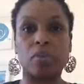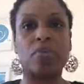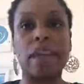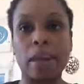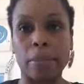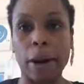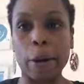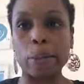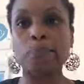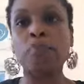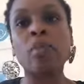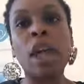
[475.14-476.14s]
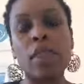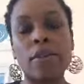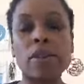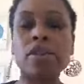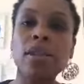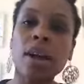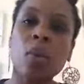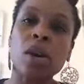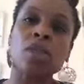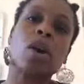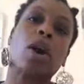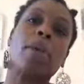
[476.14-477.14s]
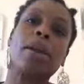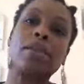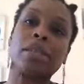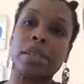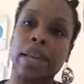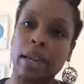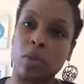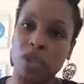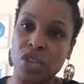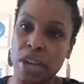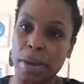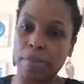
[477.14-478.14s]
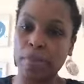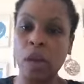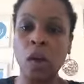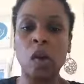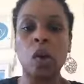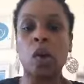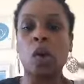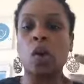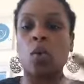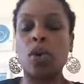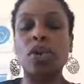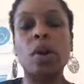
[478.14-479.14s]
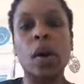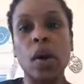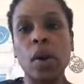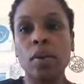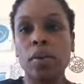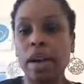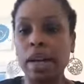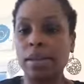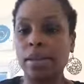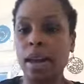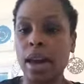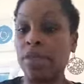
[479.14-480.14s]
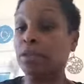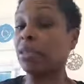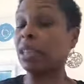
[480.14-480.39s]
think about. The first thing I want to talk about is languaging. When you heard what I said, if you